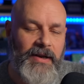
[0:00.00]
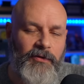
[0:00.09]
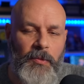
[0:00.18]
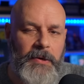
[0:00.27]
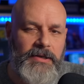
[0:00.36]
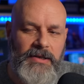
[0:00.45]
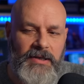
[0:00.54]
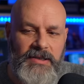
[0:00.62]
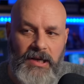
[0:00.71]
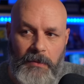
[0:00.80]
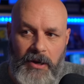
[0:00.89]
everybody's going to
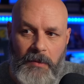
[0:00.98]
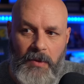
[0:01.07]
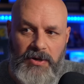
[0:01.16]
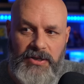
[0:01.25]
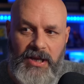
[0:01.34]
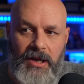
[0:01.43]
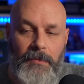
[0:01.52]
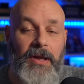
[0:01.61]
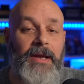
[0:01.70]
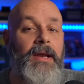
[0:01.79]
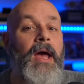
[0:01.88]
tell me how much they
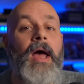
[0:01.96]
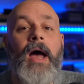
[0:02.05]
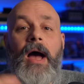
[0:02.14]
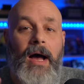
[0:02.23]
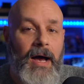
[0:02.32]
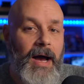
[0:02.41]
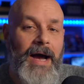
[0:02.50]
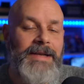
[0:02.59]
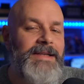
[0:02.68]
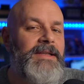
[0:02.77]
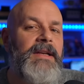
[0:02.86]
complained. I
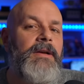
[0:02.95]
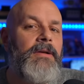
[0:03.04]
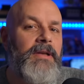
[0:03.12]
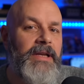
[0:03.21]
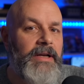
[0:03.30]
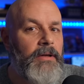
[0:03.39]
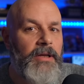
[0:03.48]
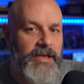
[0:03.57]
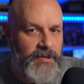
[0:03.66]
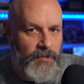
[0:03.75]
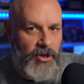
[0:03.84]
didn't hear nearly
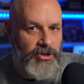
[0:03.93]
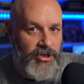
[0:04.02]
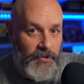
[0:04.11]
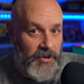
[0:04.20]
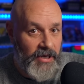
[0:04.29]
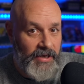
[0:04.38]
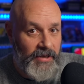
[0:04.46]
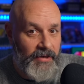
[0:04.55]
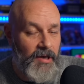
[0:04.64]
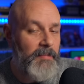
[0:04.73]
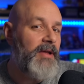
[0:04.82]
as much complaining
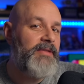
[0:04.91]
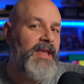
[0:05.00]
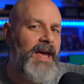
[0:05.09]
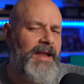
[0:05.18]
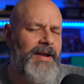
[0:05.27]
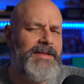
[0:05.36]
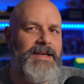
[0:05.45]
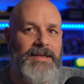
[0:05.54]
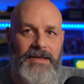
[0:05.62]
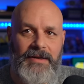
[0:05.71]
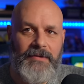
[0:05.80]
about that as I
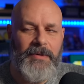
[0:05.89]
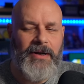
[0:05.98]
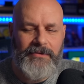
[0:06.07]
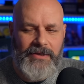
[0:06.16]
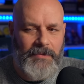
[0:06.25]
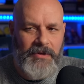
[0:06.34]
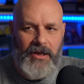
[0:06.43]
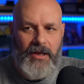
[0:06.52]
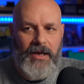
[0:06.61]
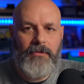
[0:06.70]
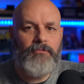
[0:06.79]
did about something
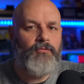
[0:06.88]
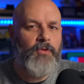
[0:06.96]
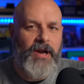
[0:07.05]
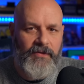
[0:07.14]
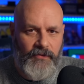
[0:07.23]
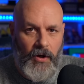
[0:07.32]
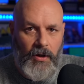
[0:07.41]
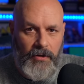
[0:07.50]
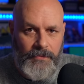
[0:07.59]
like Redfall.